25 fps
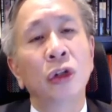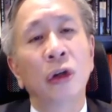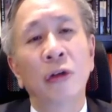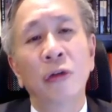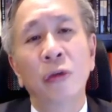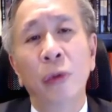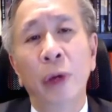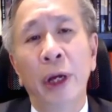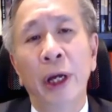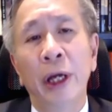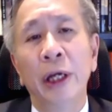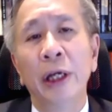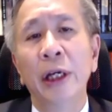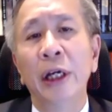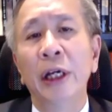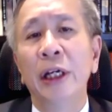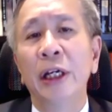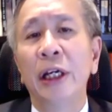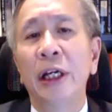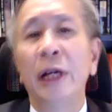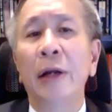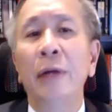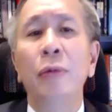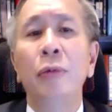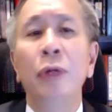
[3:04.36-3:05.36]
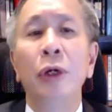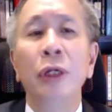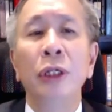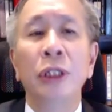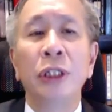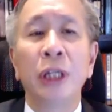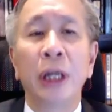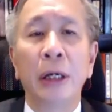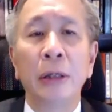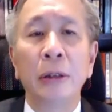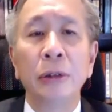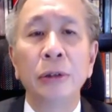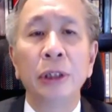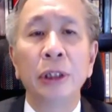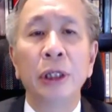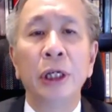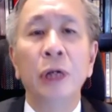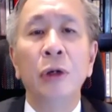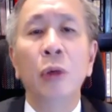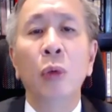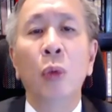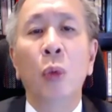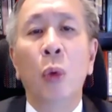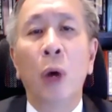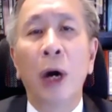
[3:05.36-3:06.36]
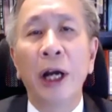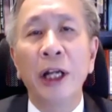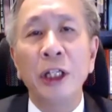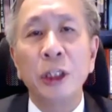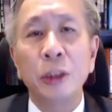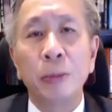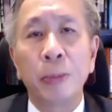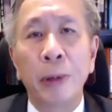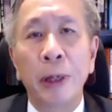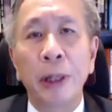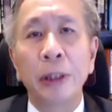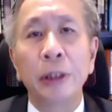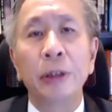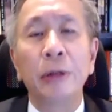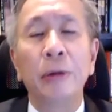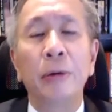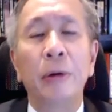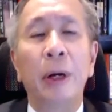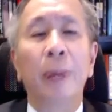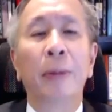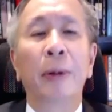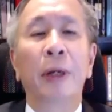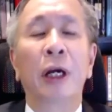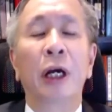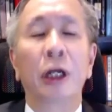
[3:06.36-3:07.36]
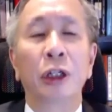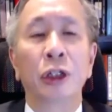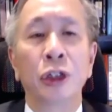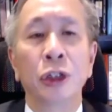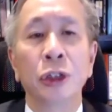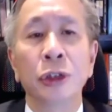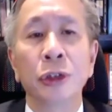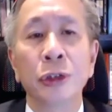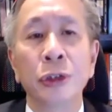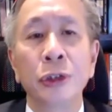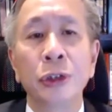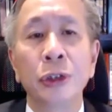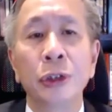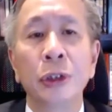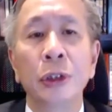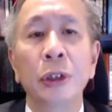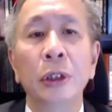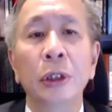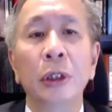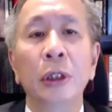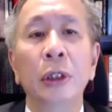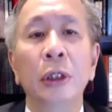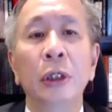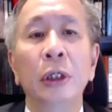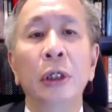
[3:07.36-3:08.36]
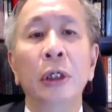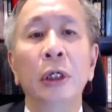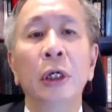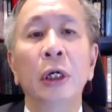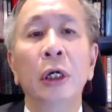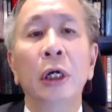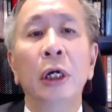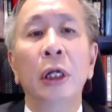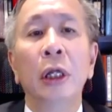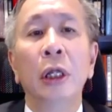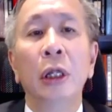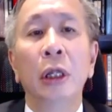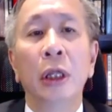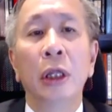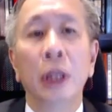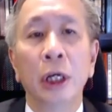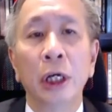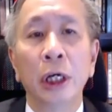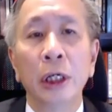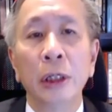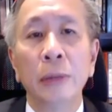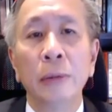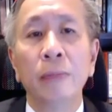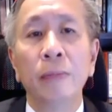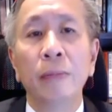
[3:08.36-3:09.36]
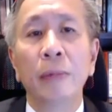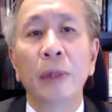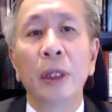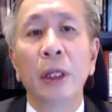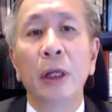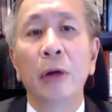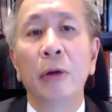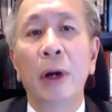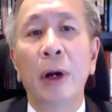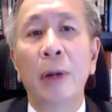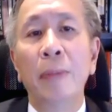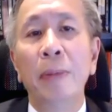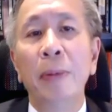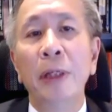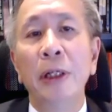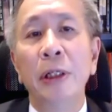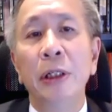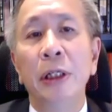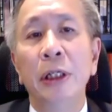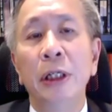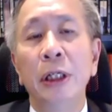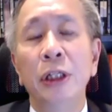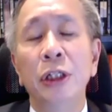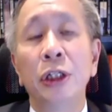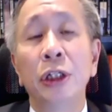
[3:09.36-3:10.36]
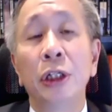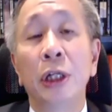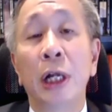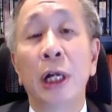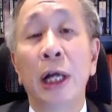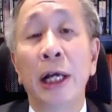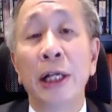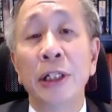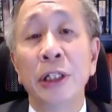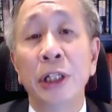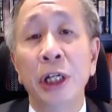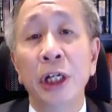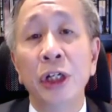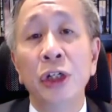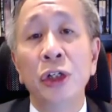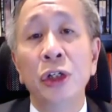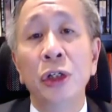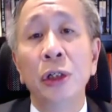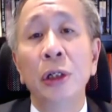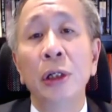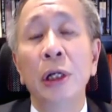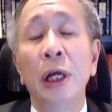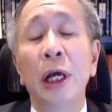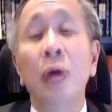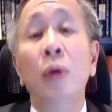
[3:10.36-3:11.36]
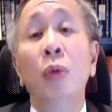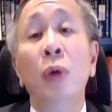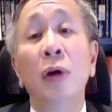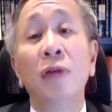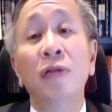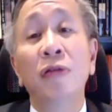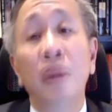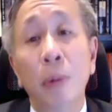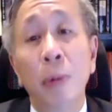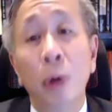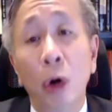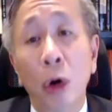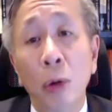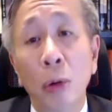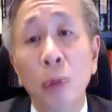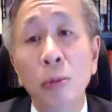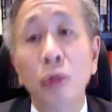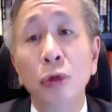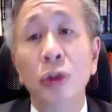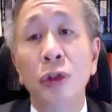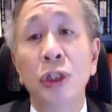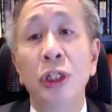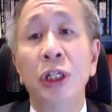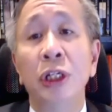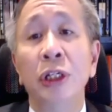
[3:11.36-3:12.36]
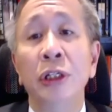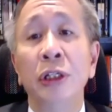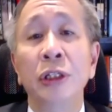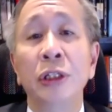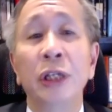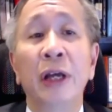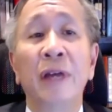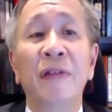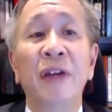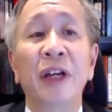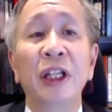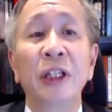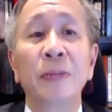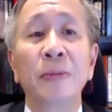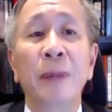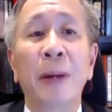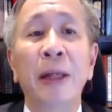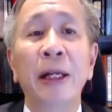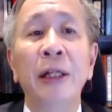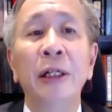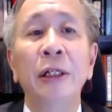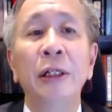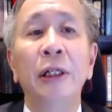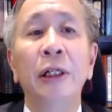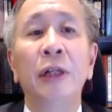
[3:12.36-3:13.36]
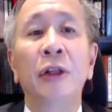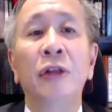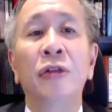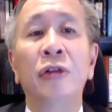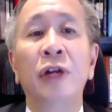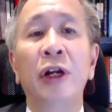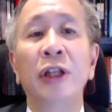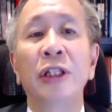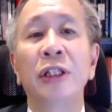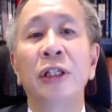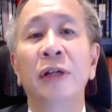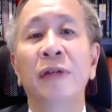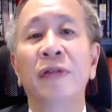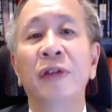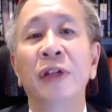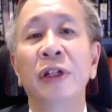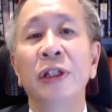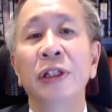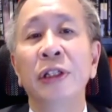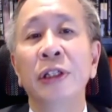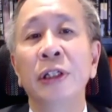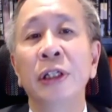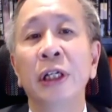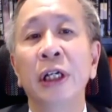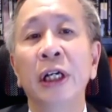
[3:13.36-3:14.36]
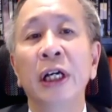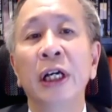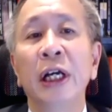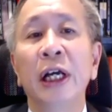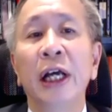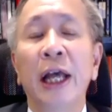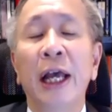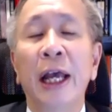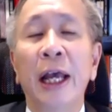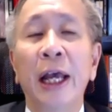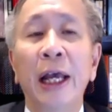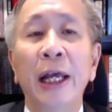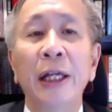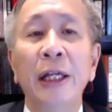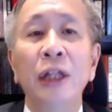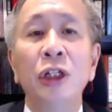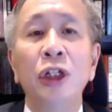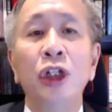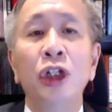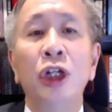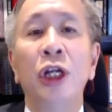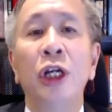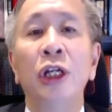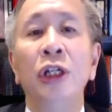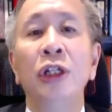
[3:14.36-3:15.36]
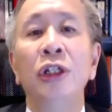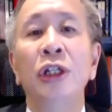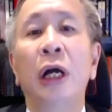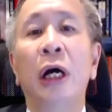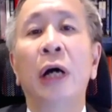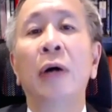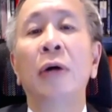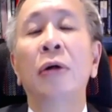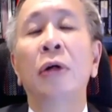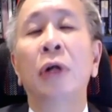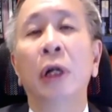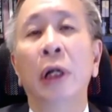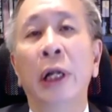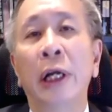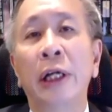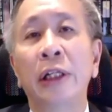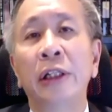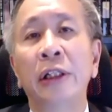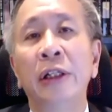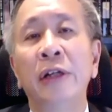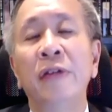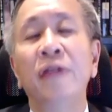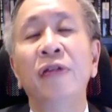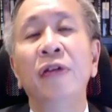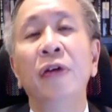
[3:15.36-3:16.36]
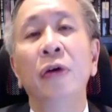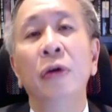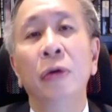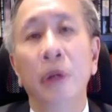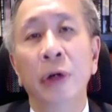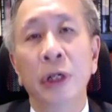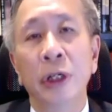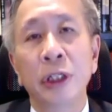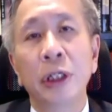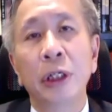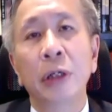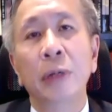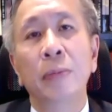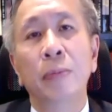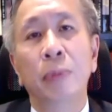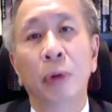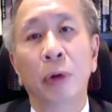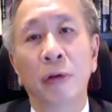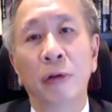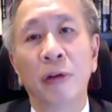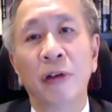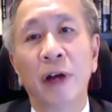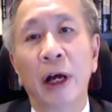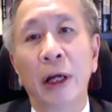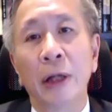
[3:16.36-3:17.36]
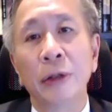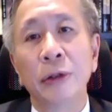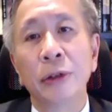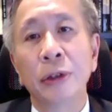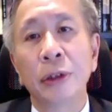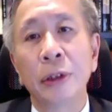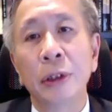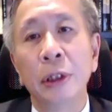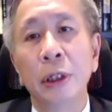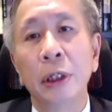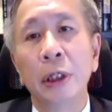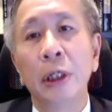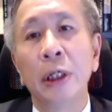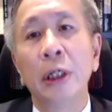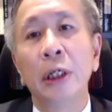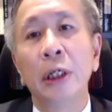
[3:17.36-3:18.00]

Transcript: software can result in widespread repercussions. Third, rapid digitalization and work-from-home routines have expanded the threat surface and changed our collective risk profiles.